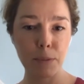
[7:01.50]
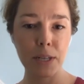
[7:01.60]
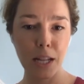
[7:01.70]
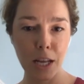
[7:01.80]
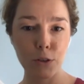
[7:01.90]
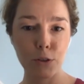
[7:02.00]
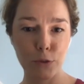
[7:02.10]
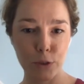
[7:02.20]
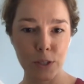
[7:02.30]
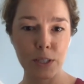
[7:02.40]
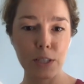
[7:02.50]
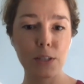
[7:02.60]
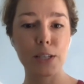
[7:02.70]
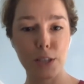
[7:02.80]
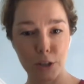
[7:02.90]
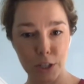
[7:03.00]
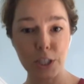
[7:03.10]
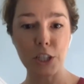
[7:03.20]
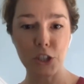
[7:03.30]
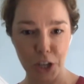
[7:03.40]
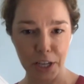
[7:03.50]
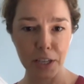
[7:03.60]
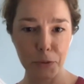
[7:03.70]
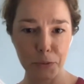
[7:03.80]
Mandela University, so I started teaching.